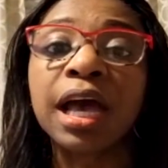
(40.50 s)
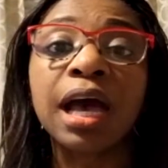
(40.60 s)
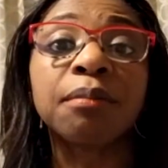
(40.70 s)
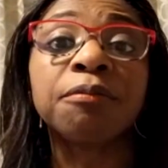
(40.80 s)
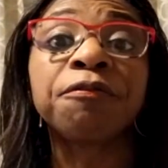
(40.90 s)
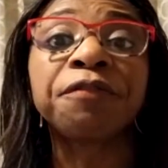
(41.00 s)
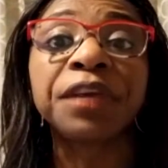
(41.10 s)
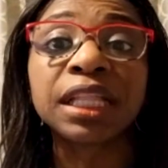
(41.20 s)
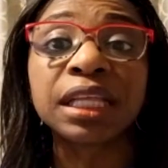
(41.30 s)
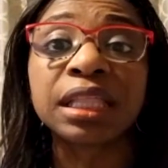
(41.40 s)
I'm
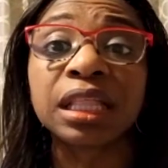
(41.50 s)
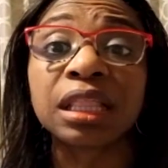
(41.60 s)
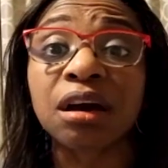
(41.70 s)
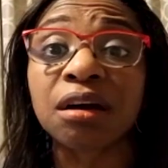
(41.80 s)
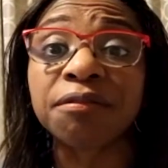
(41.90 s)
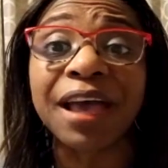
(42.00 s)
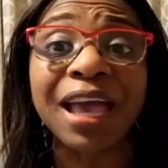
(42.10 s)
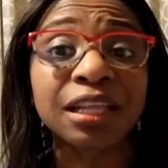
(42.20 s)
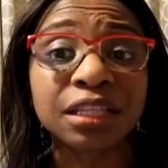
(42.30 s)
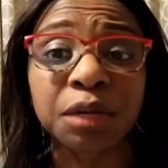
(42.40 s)
feeling the love
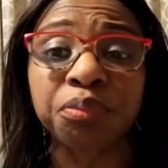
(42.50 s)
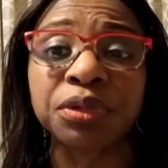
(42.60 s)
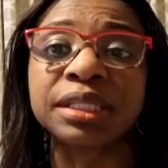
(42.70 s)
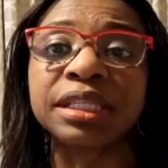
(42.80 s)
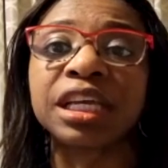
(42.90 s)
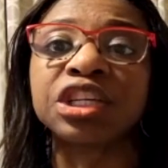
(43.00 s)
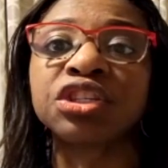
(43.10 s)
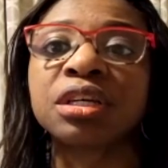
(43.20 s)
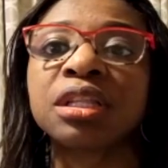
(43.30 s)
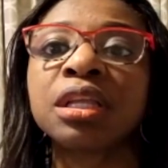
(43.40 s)
and
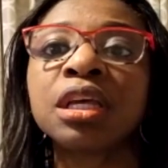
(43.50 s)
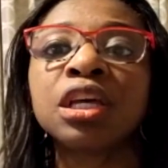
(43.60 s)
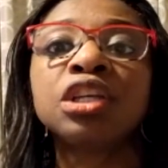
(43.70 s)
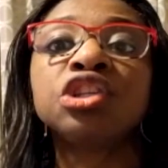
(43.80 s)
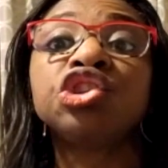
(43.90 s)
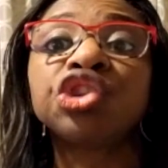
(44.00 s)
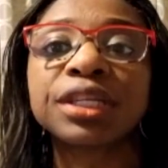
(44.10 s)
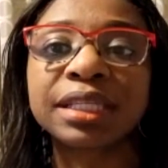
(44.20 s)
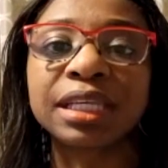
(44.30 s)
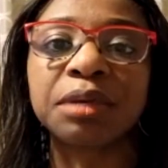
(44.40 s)
appreciation.
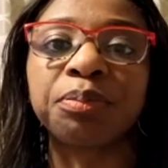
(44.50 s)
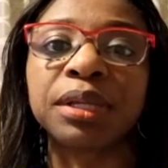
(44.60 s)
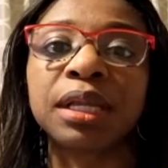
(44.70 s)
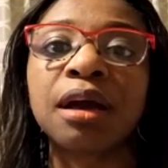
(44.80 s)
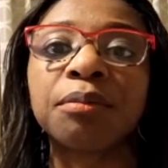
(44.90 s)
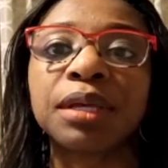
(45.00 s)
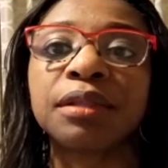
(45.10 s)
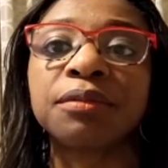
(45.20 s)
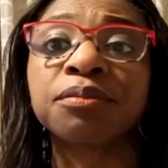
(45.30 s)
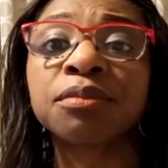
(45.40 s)
Just keep it coming.